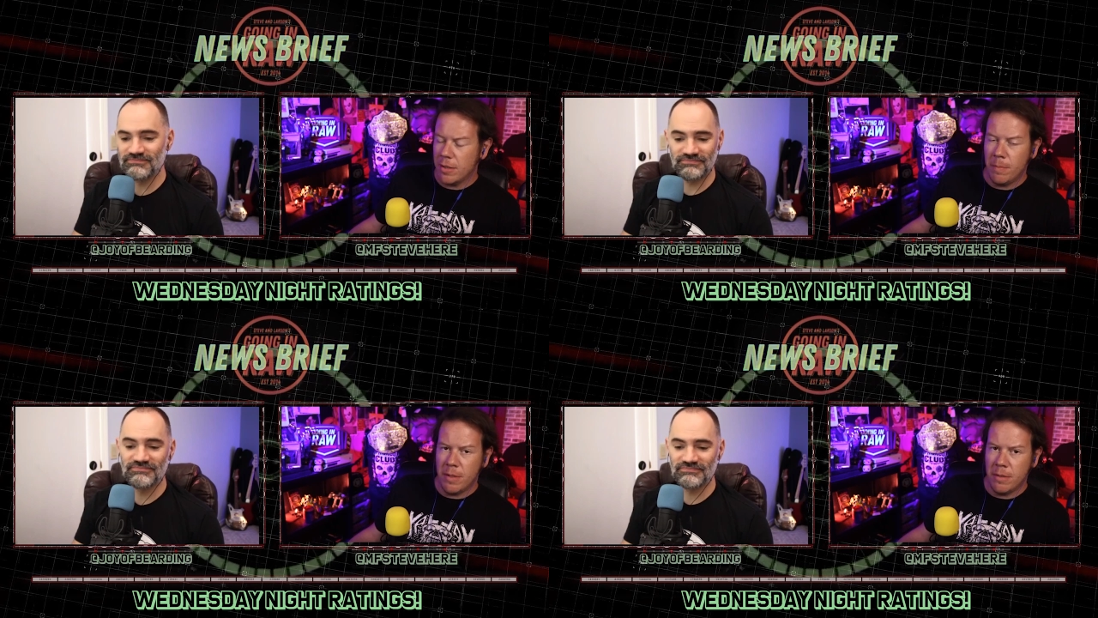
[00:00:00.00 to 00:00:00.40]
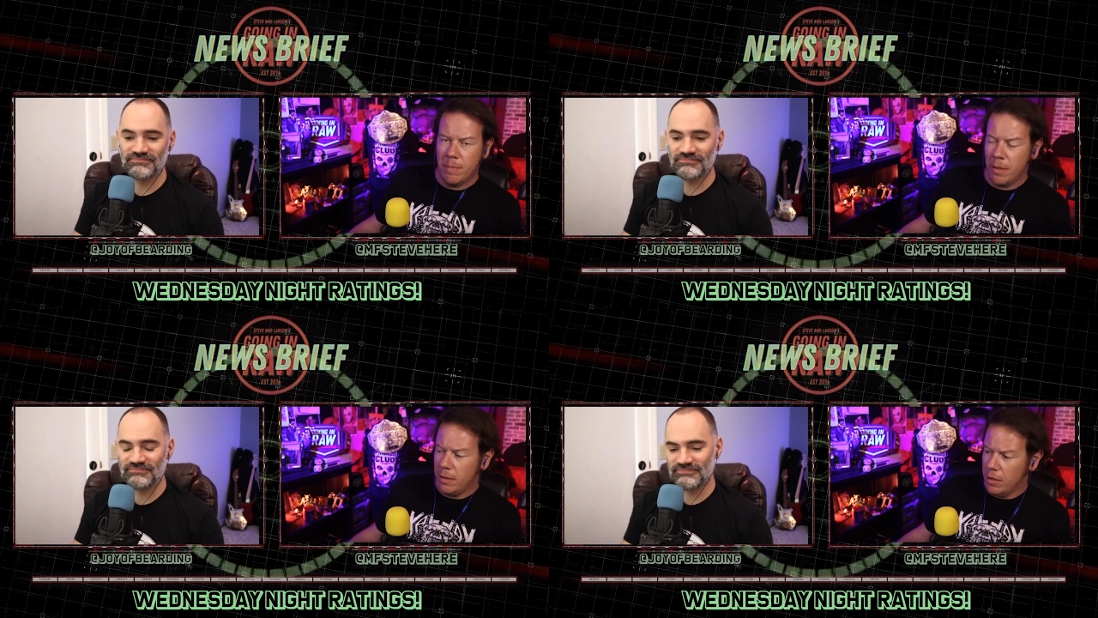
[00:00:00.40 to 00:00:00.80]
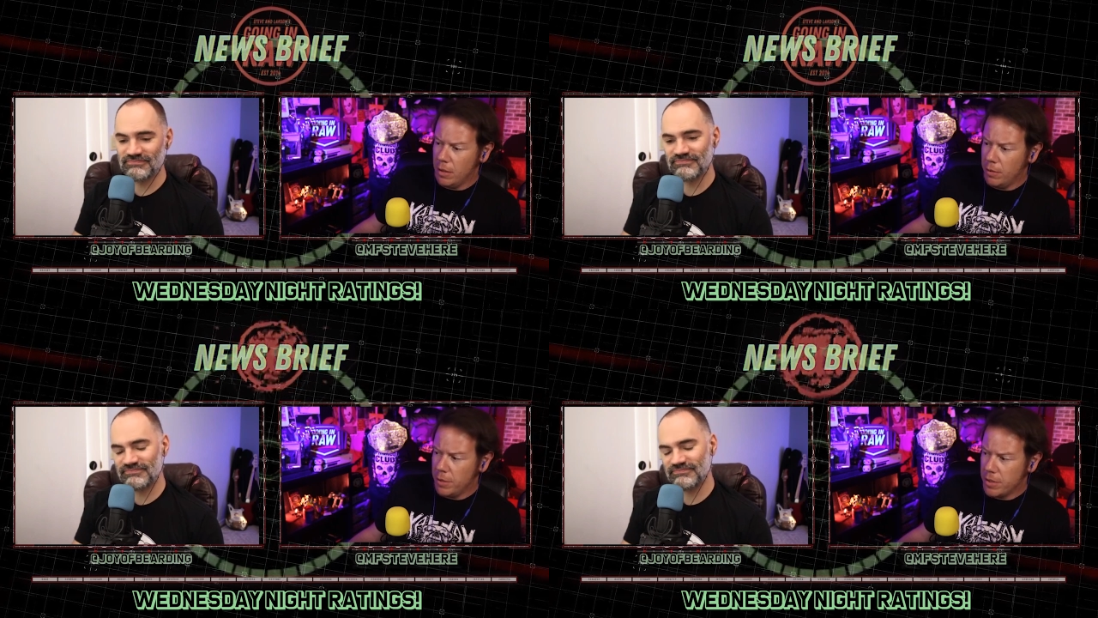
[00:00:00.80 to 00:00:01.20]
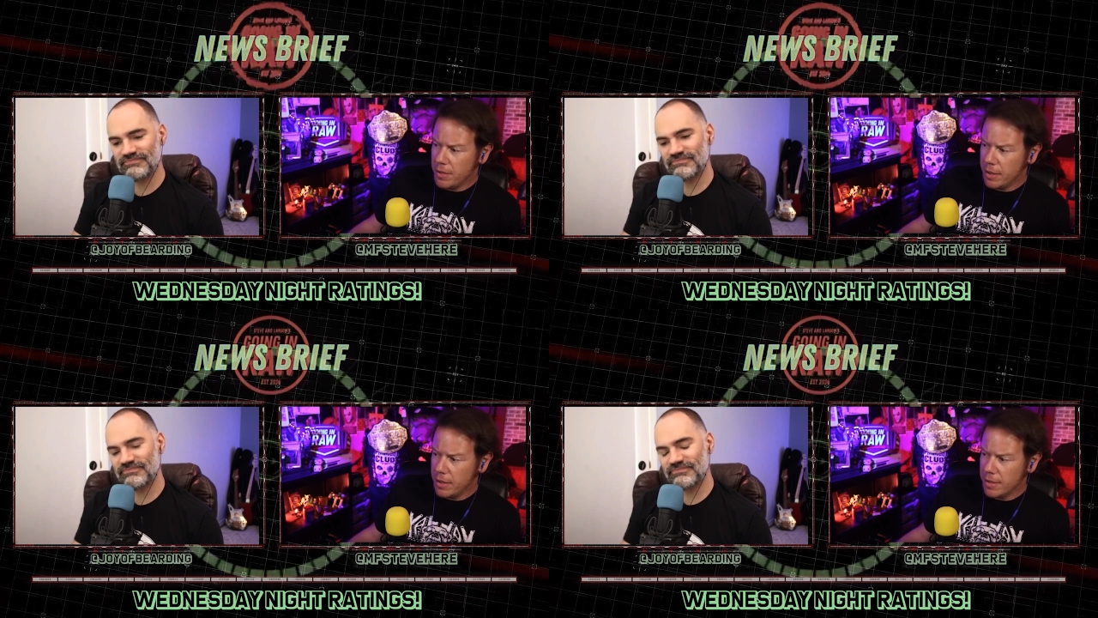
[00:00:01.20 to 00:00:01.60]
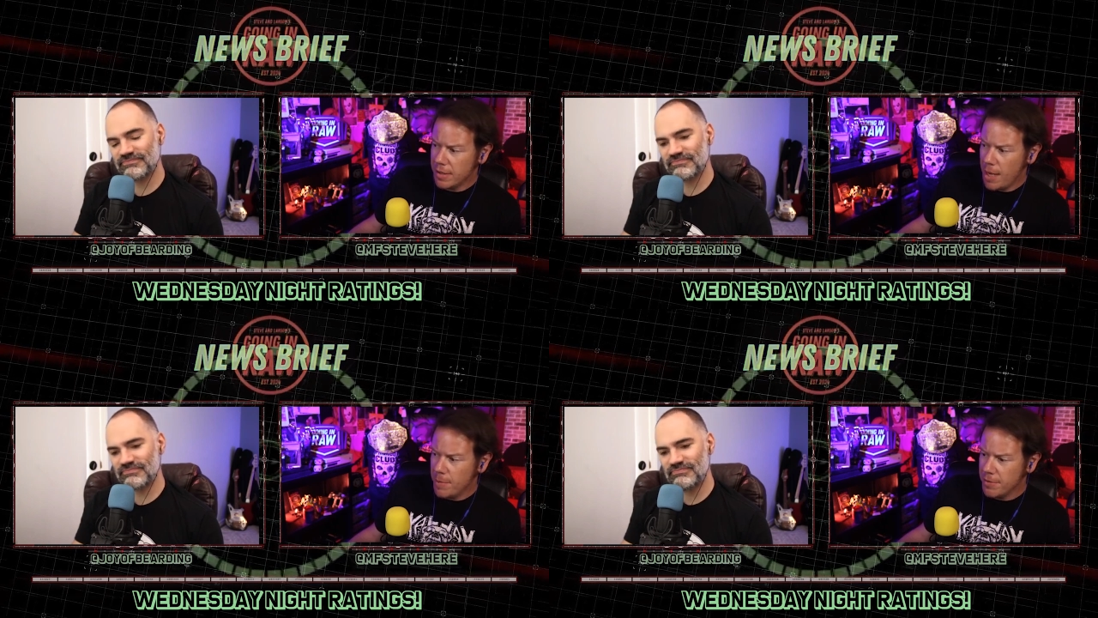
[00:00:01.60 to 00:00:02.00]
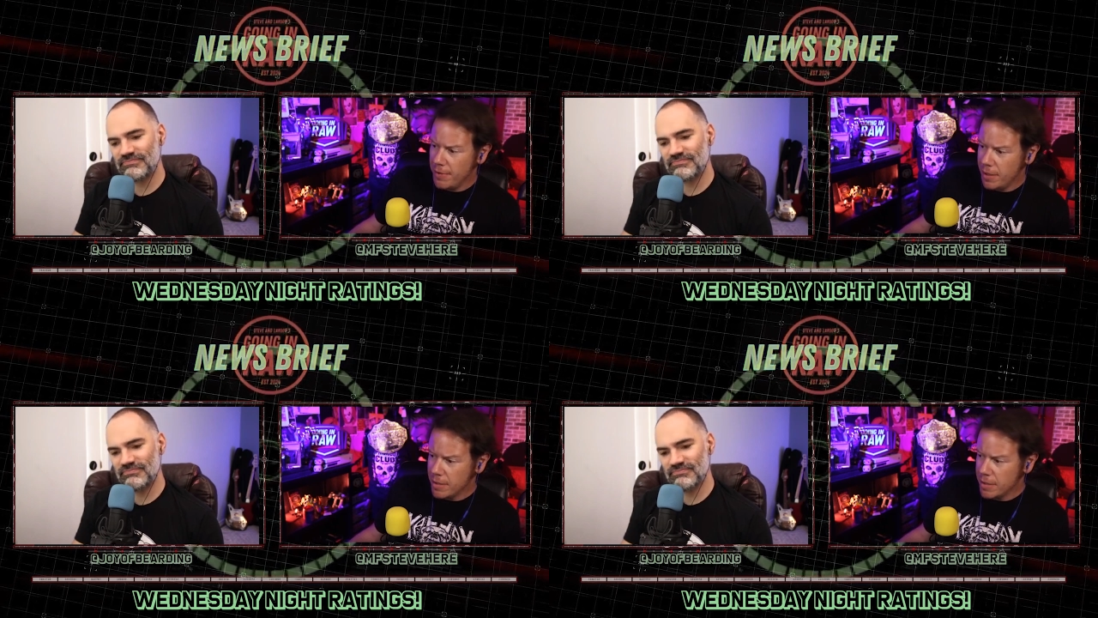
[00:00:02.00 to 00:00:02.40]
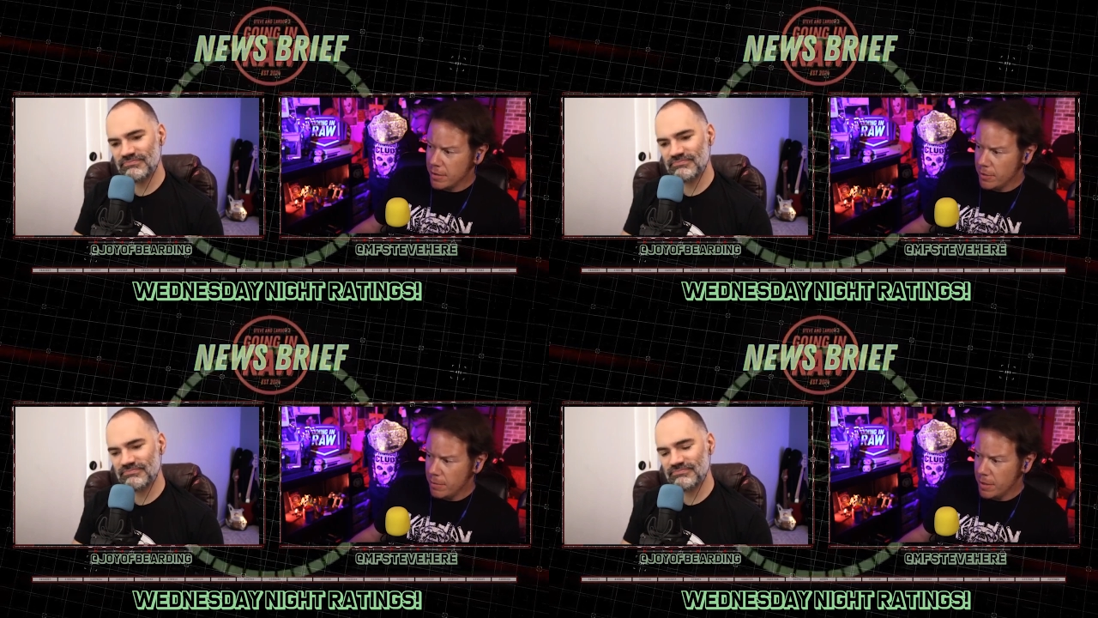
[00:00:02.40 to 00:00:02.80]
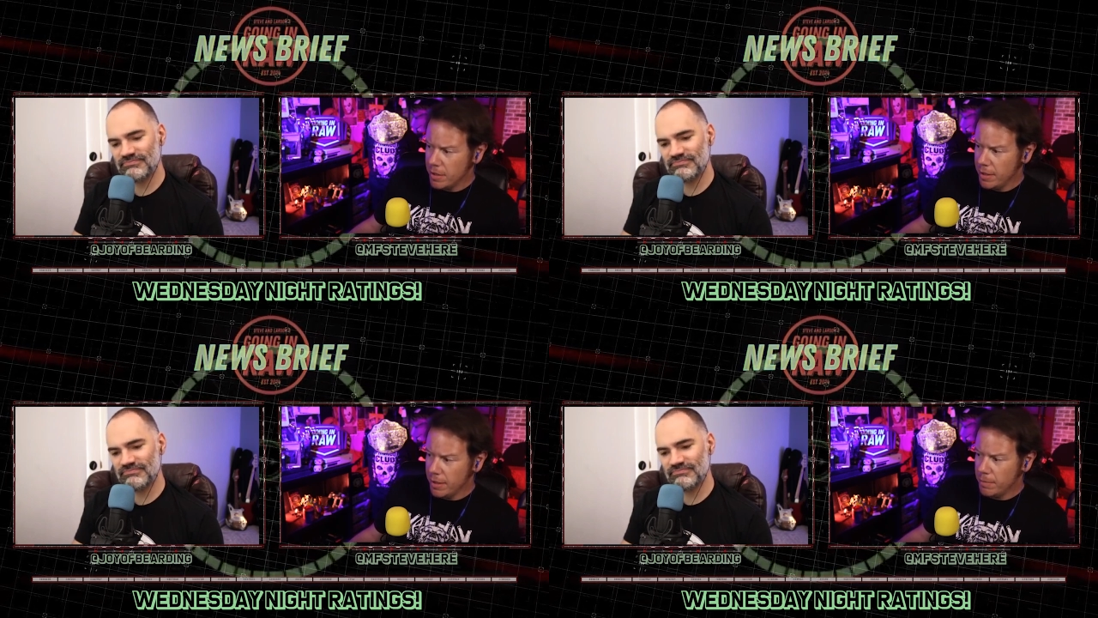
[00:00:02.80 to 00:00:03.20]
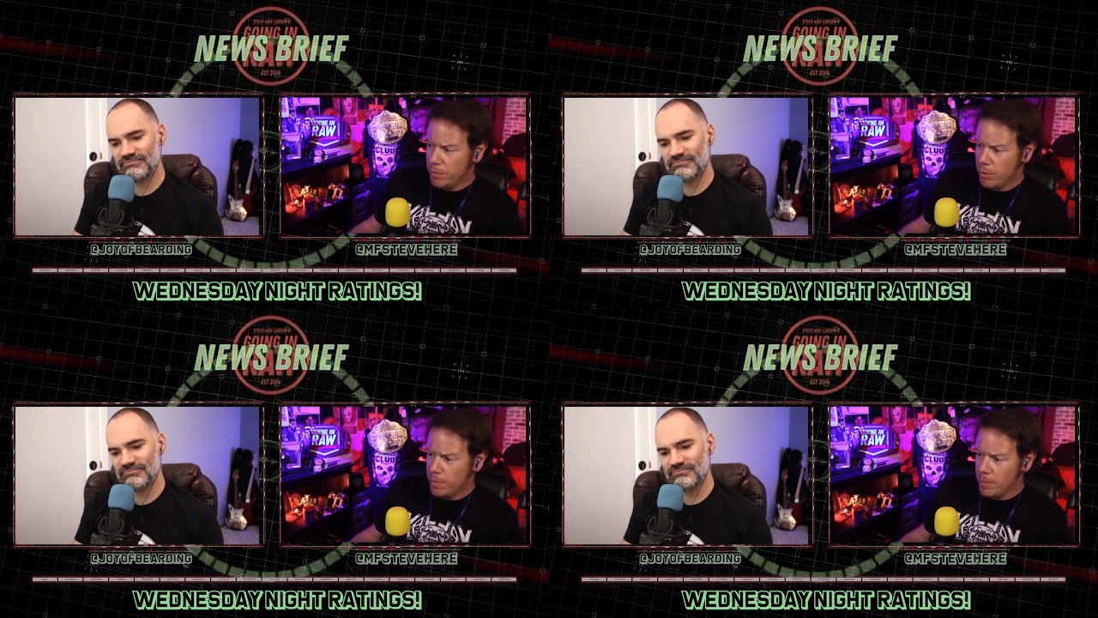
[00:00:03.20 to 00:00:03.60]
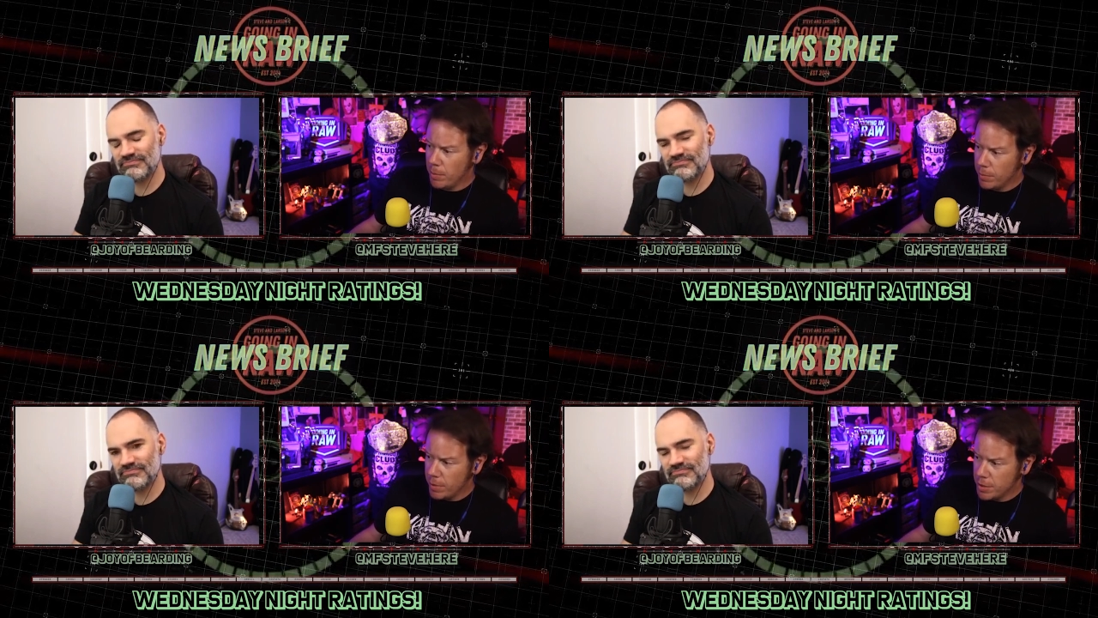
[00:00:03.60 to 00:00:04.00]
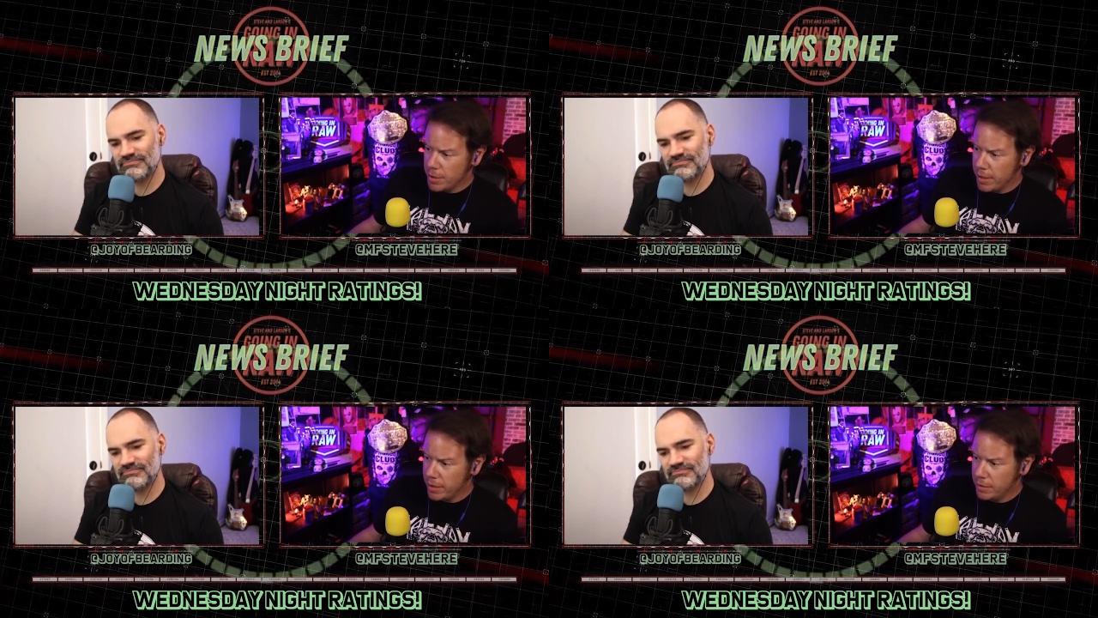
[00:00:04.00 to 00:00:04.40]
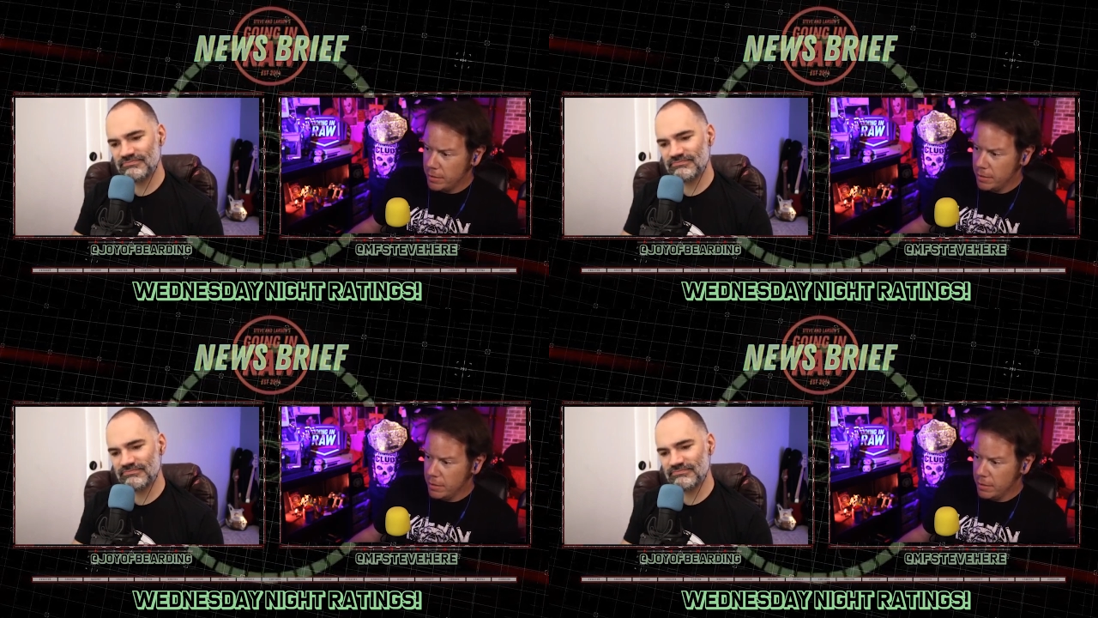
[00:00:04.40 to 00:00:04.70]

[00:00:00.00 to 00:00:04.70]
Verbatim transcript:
Speaker 1: a bit big, you know, it's just like an escapist fantasy. So a bunch of like poor people would watch that